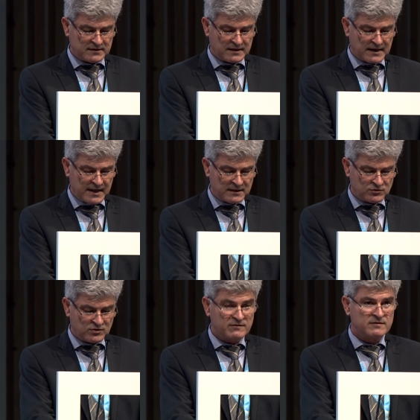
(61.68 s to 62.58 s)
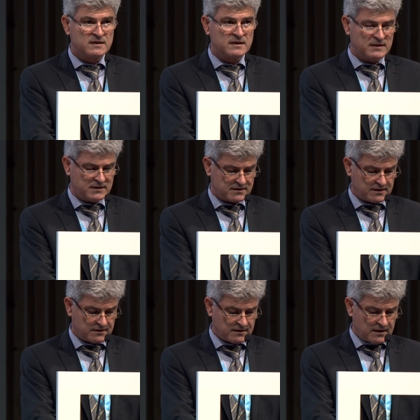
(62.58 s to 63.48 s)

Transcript: a right to every citizen.